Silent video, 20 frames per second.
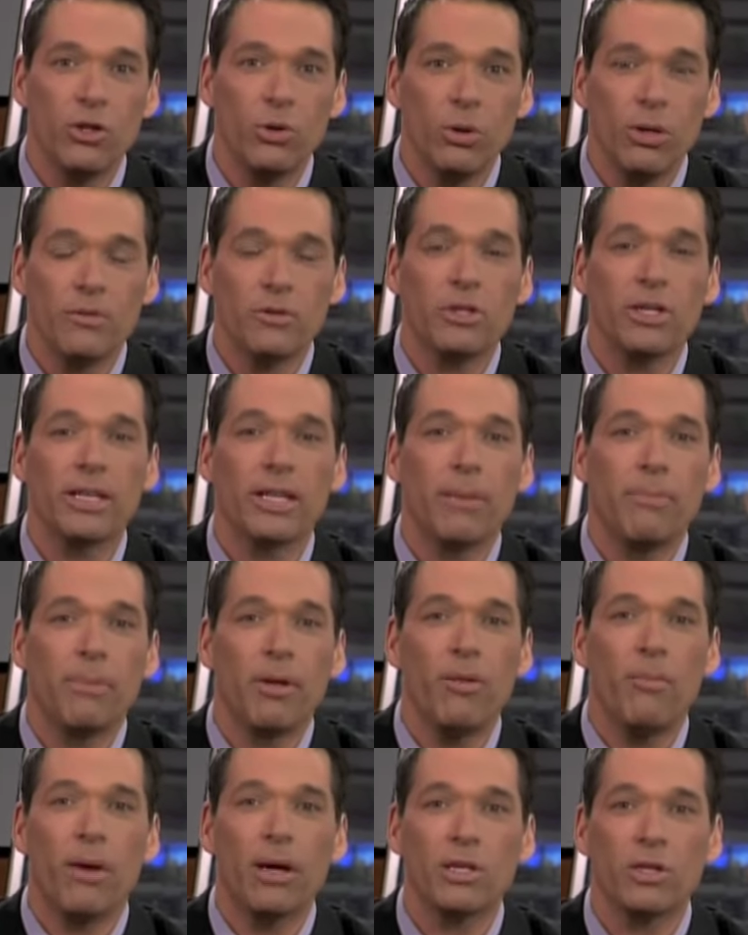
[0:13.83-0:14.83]
you would have seen that
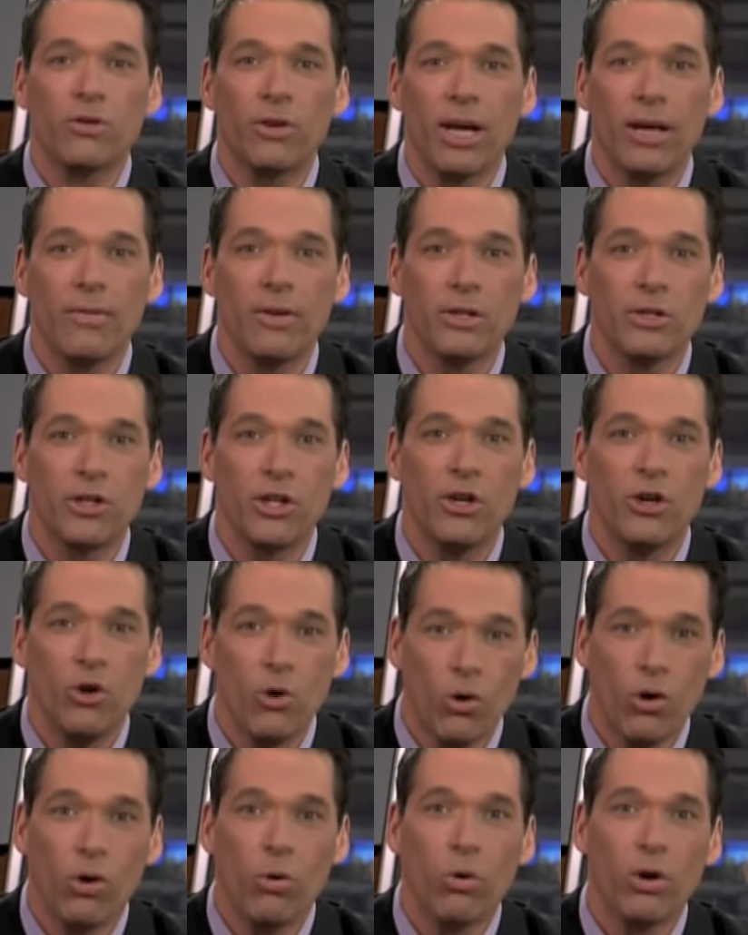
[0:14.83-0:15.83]
Bill Musgrave is the
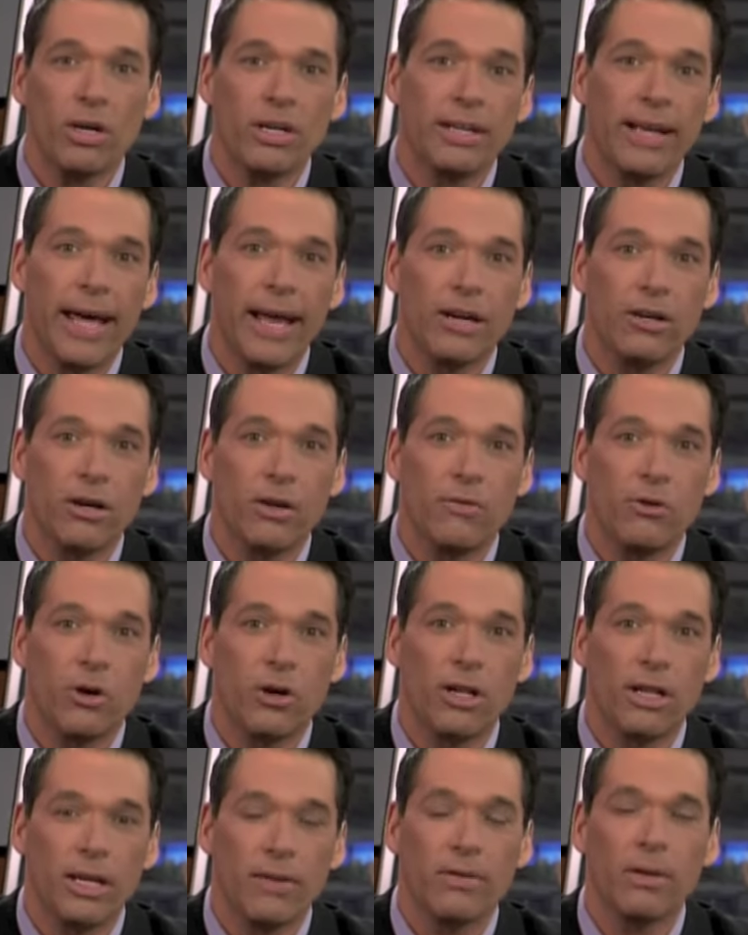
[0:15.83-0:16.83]
new coordinator of
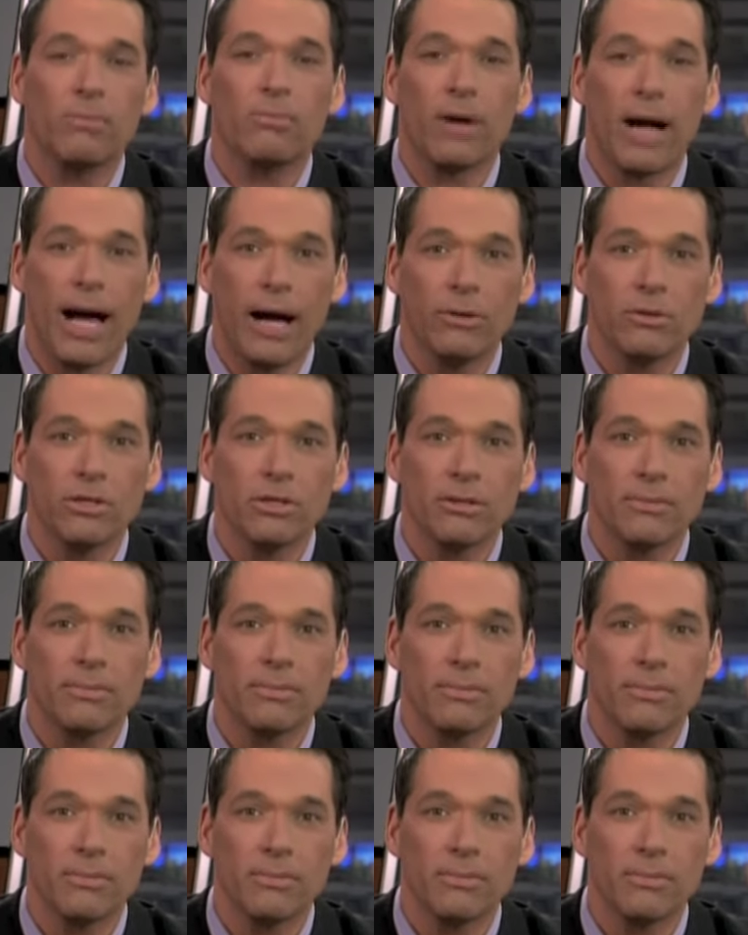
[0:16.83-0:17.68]
your Cleveland Browns.